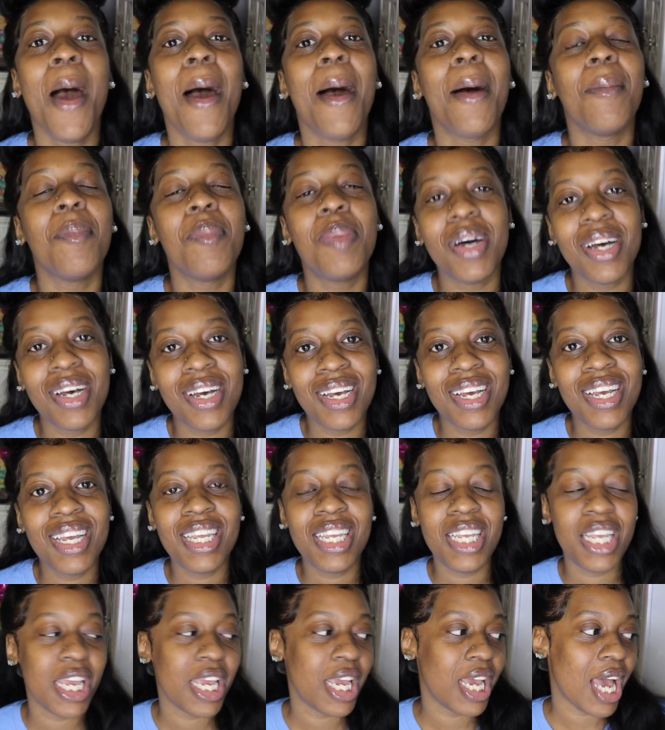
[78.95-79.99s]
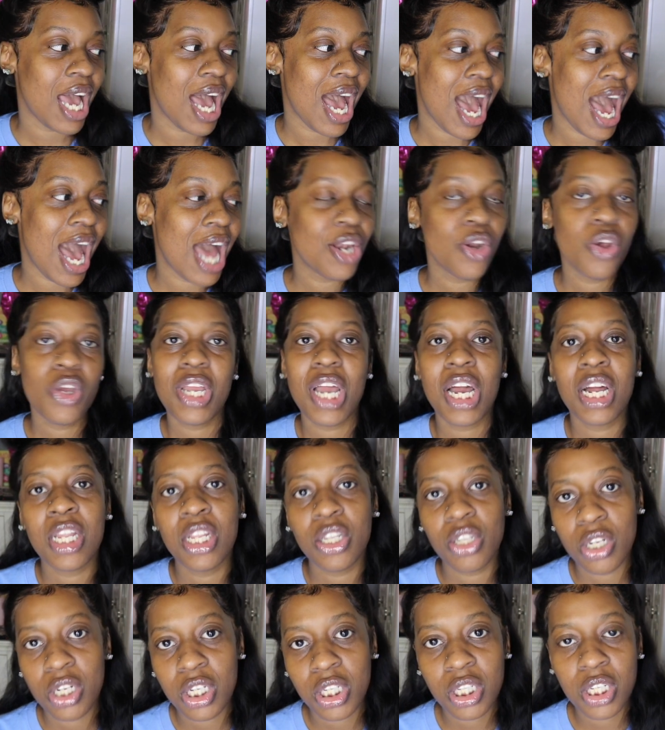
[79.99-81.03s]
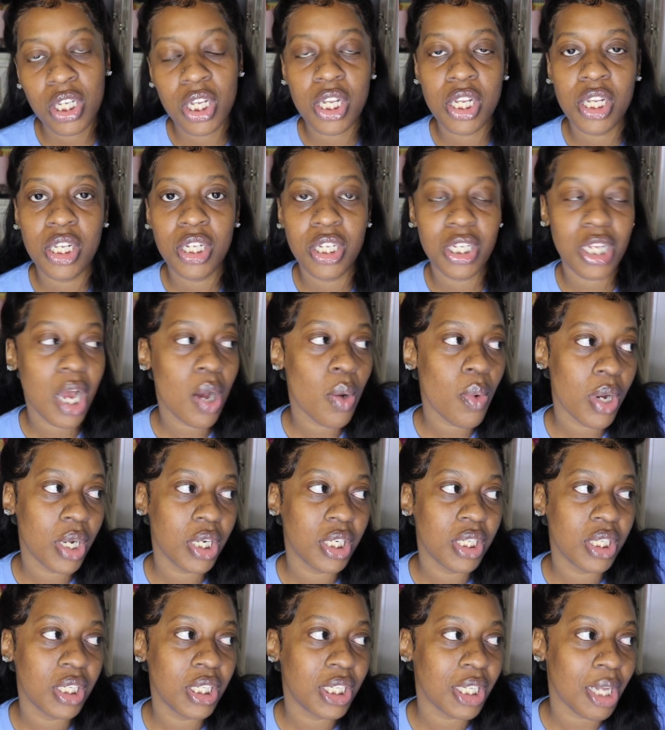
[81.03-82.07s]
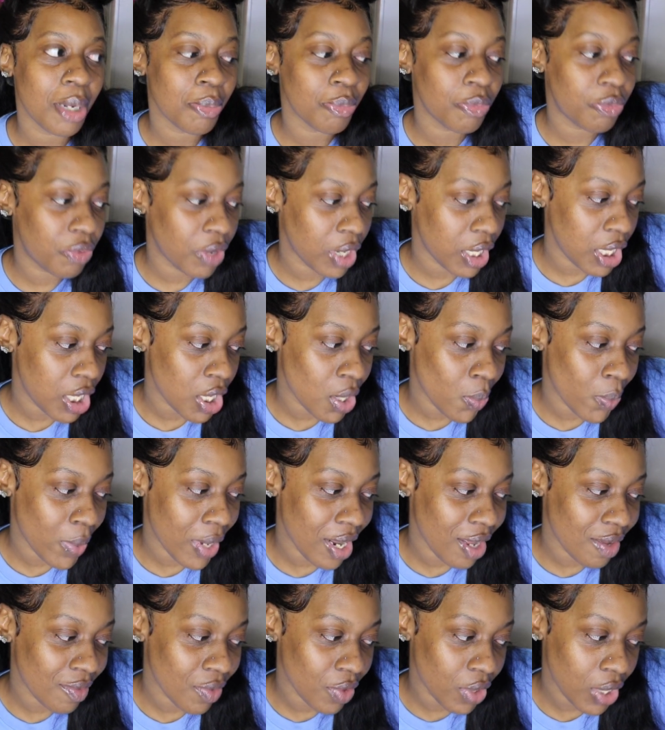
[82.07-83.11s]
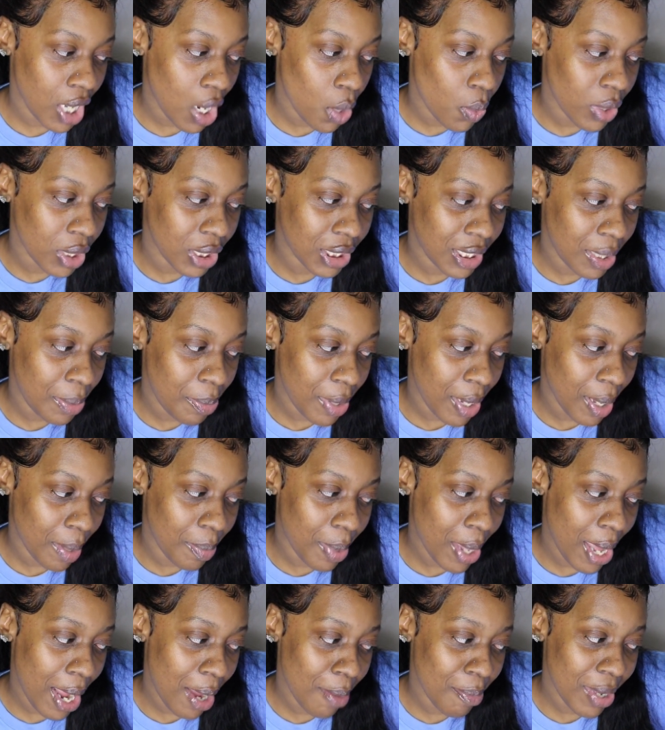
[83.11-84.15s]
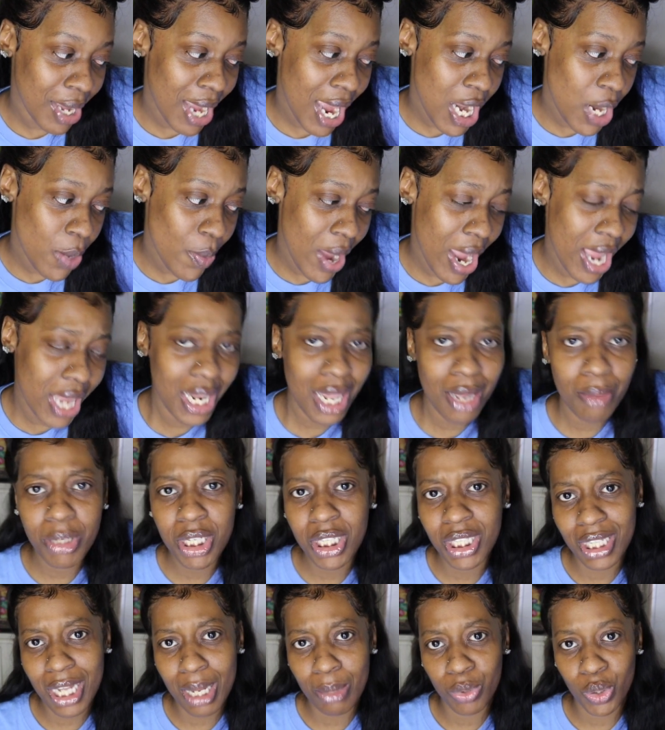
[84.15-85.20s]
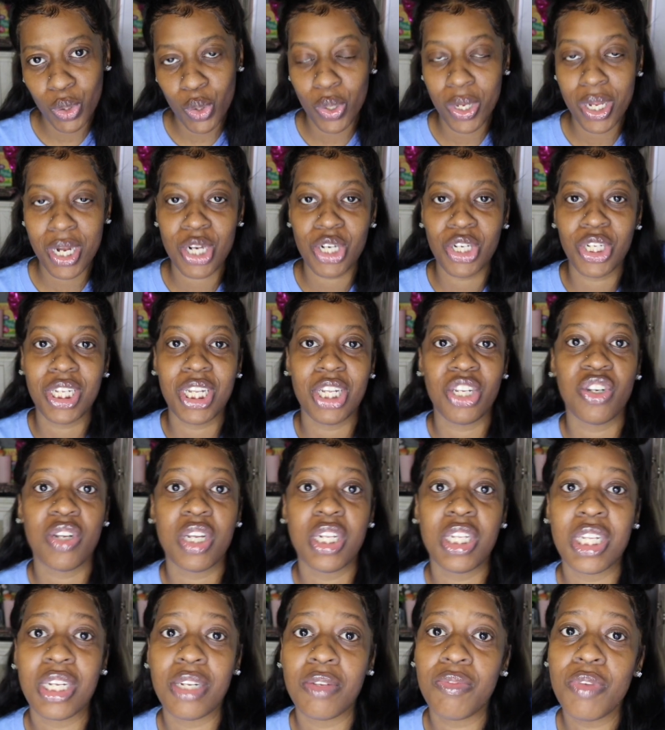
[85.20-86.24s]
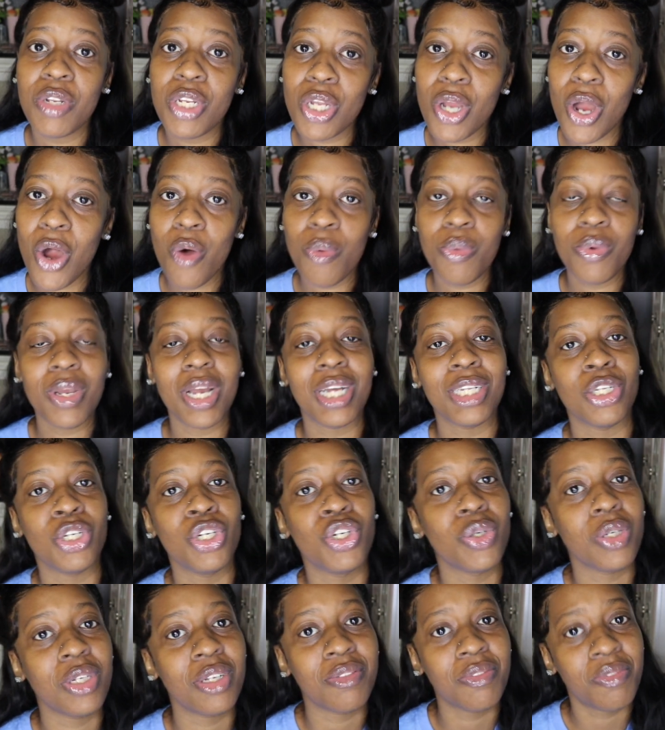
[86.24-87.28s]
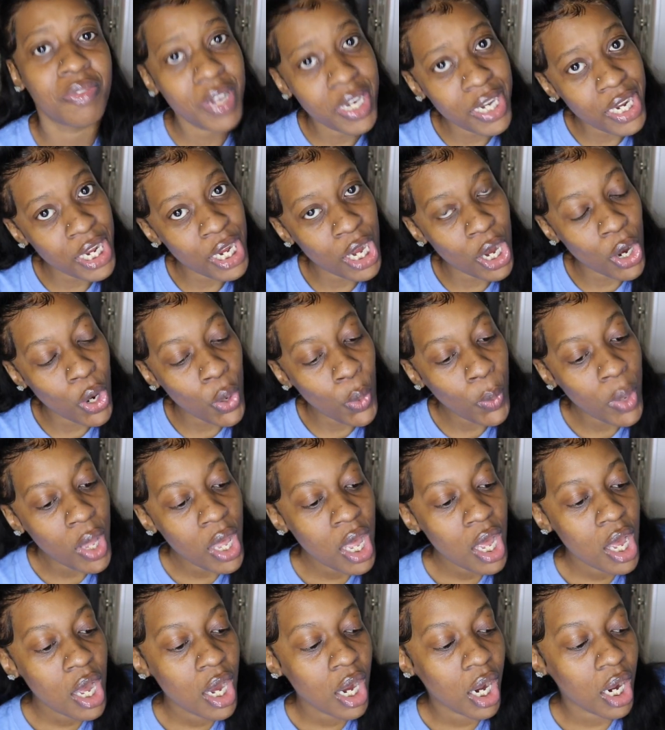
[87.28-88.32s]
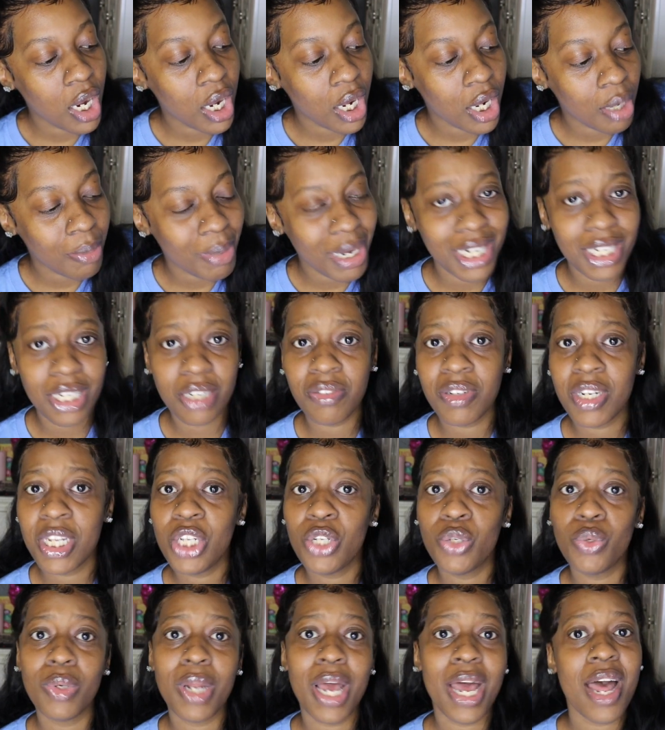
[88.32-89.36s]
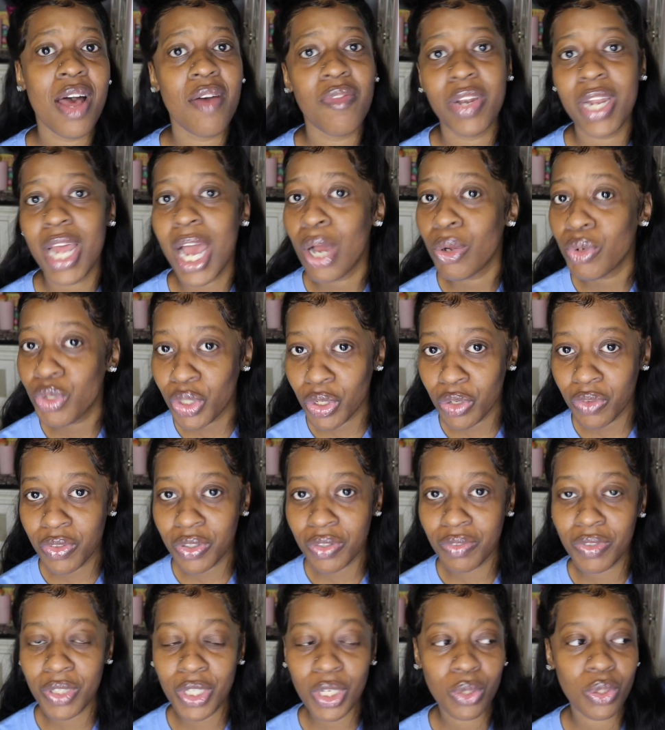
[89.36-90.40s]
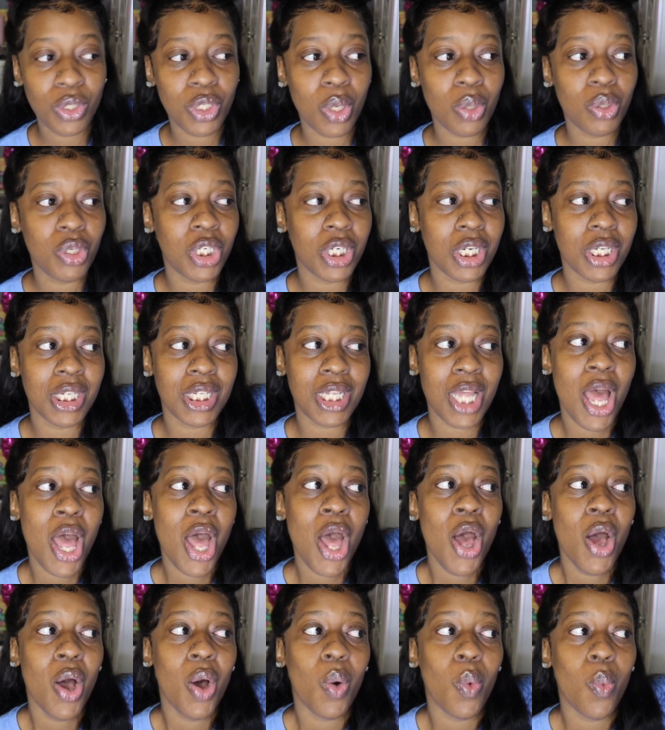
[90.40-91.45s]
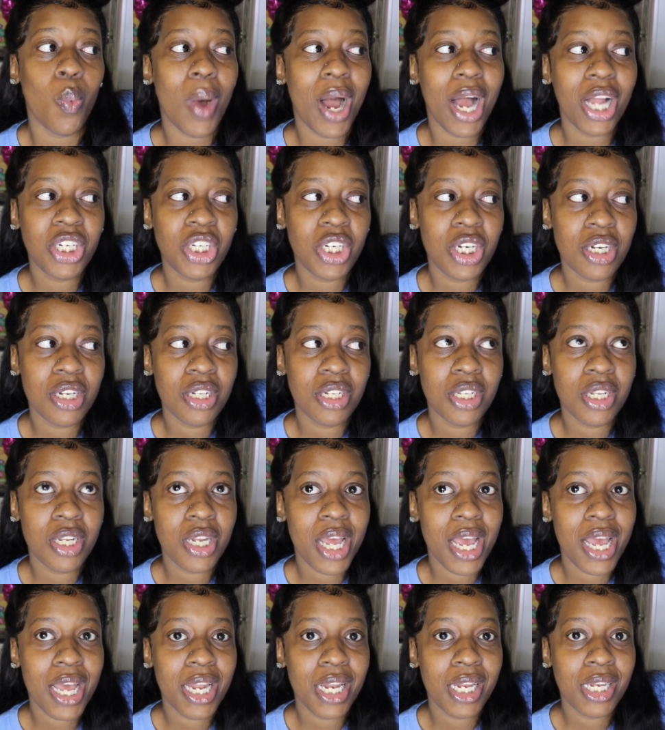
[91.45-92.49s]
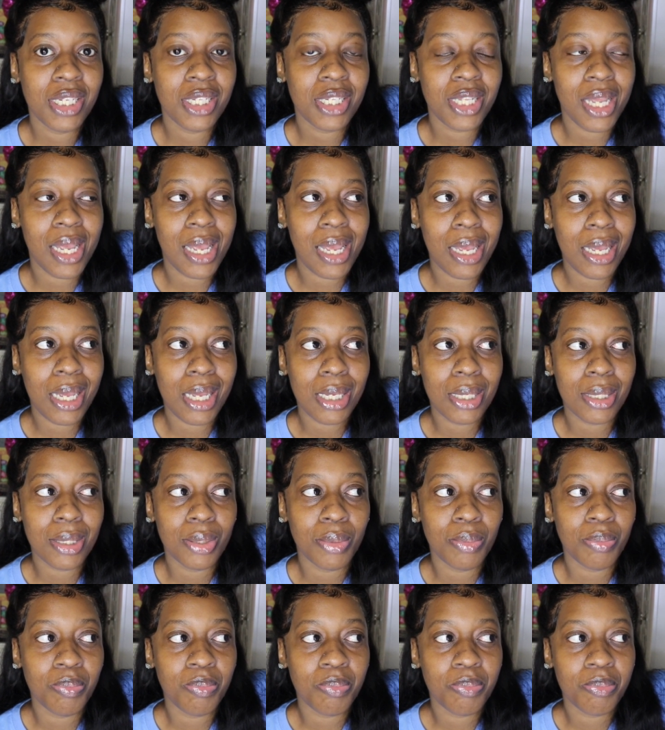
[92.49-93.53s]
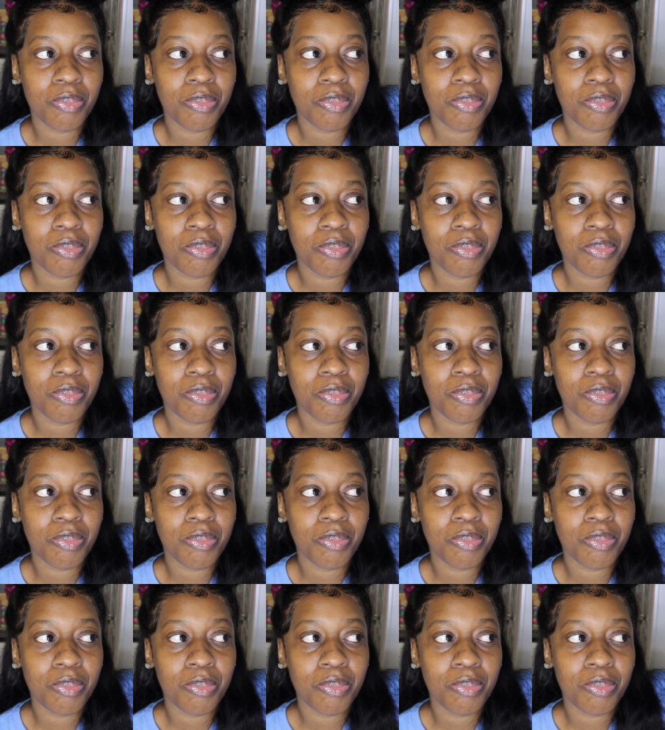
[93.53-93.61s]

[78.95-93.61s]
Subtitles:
But yeah, I know y'all clicking this because y'all want to see something funny or whatever. Y'all want to see me in pain. But anyway, let me stop talking and just get straight to the video. I hope you guys enjoy the video. I definitely do not have an outro for the video, so just watch it until the end. And